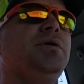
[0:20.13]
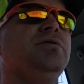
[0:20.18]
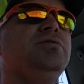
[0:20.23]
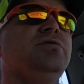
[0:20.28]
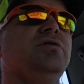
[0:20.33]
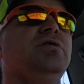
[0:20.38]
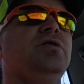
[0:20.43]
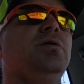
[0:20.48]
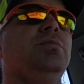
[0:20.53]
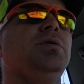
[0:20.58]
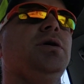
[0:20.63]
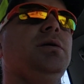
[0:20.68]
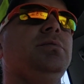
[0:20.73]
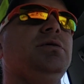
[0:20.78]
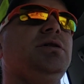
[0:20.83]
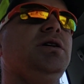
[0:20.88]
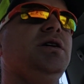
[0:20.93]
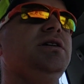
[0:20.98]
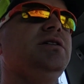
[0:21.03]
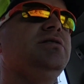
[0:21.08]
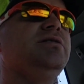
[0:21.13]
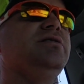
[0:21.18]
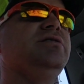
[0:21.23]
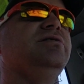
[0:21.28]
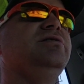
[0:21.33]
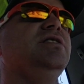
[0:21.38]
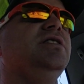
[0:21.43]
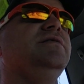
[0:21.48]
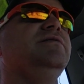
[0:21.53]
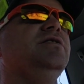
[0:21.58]
posted up probably later
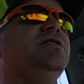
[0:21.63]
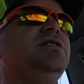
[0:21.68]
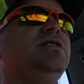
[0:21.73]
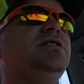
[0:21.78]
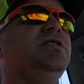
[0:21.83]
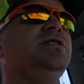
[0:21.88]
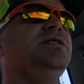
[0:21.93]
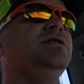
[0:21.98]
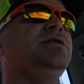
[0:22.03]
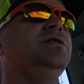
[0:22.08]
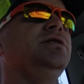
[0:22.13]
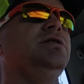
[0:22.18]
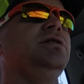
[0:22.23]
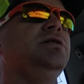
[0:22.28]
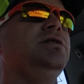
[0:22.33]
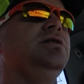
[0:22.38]
this evening, and then